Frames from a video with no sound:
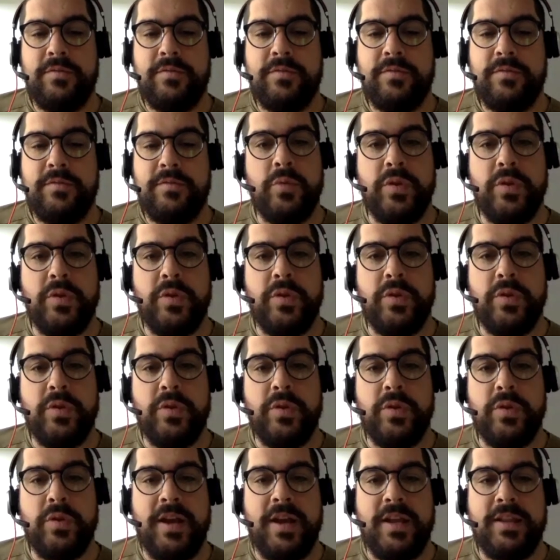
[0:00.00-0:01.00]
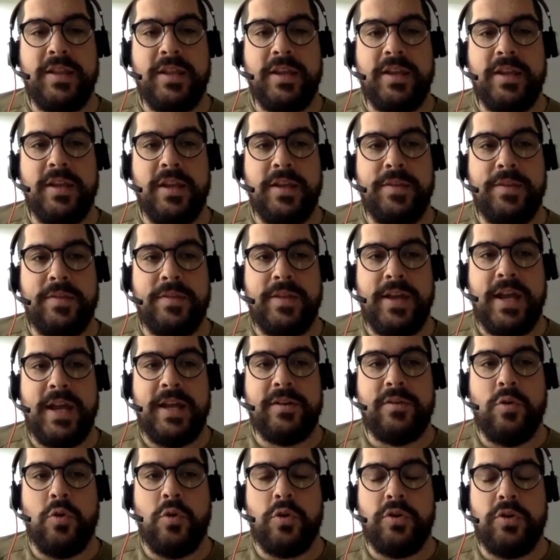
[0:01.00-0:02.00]
with Shopify and at the
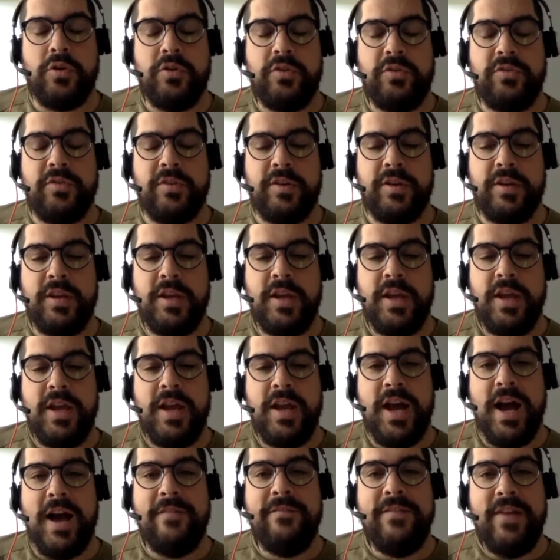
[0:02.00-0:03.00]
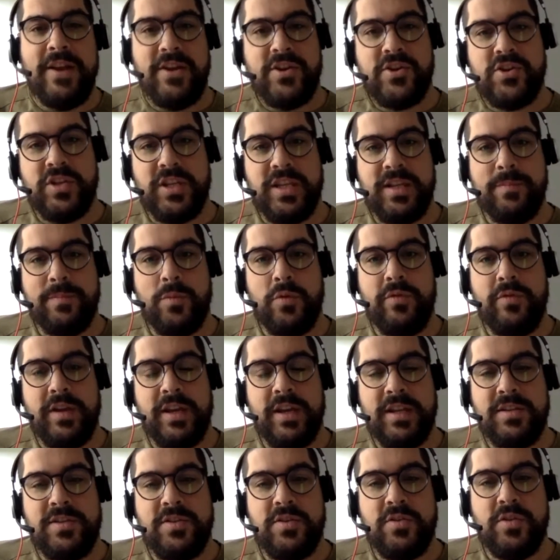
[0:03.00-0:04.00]
headquarters, and eventually
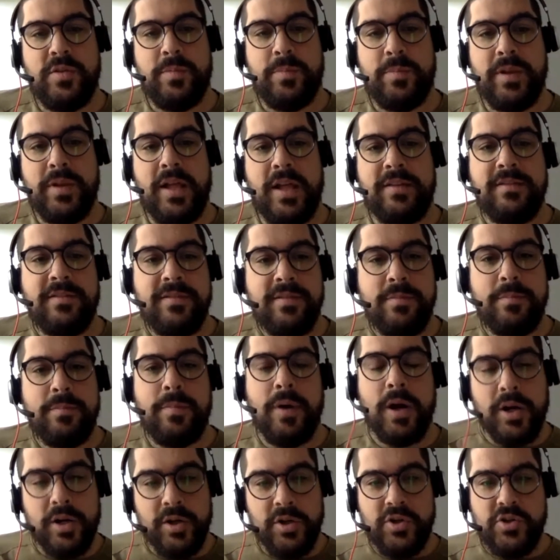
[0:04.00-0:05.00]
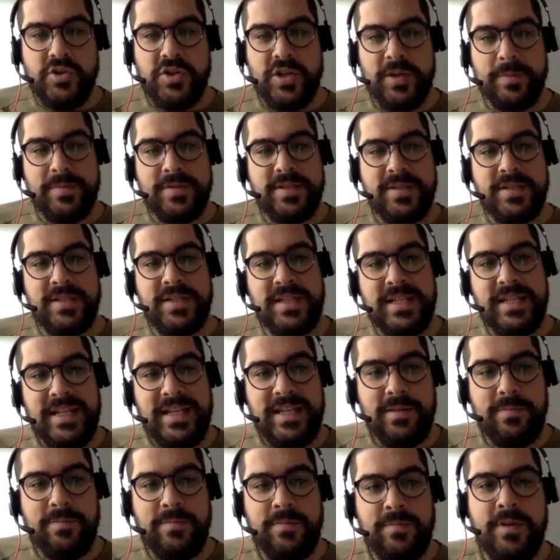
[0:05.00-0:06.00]
moving into the Plus partnerships
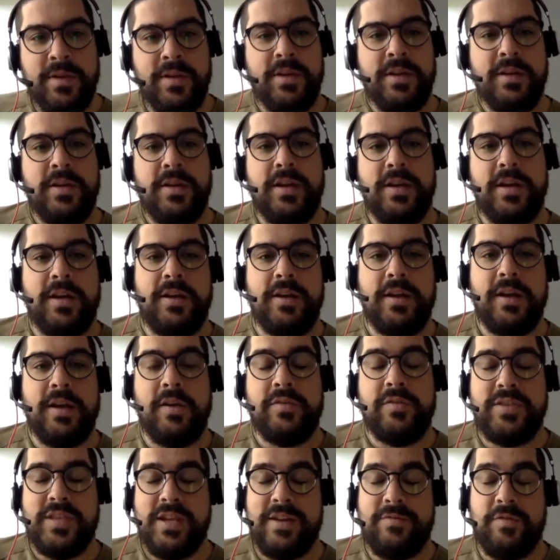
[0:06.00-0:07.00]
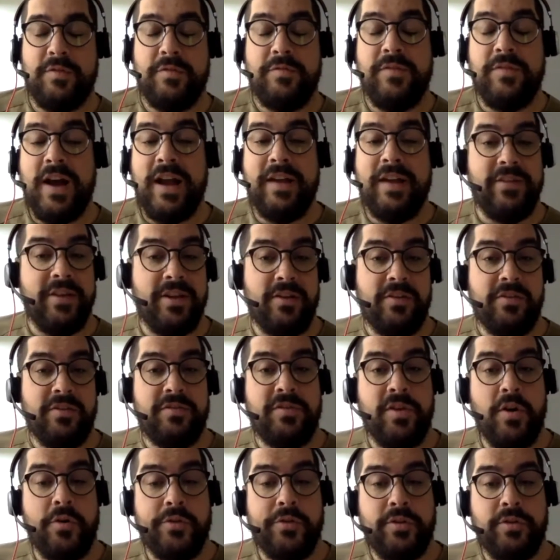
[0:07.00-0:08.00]
team. I was there for 5
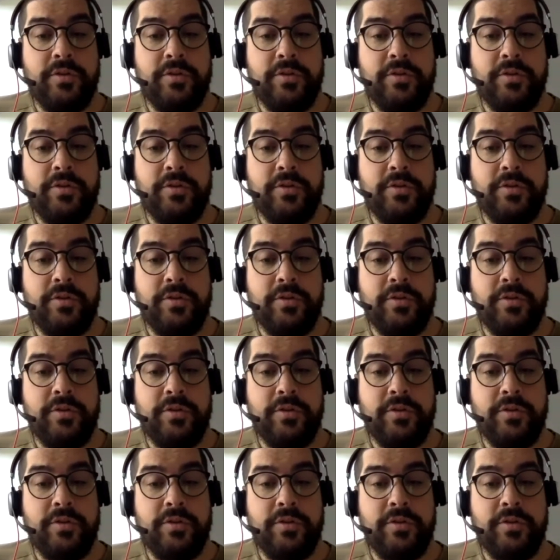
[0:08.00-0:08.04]
years total.